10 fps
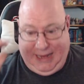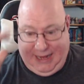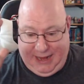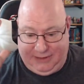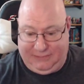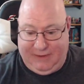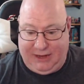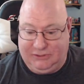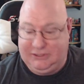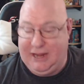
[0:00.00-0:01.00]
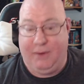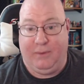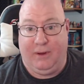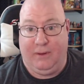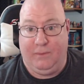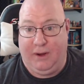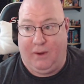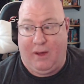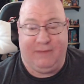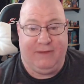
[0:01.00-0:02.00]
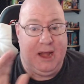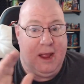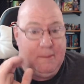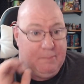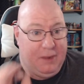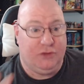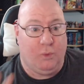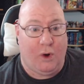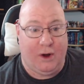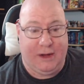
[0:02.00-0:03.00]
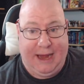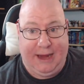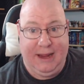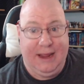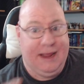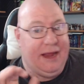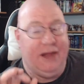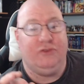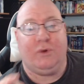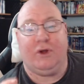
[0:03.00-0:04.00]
has final say with all of it, but it's working. It is working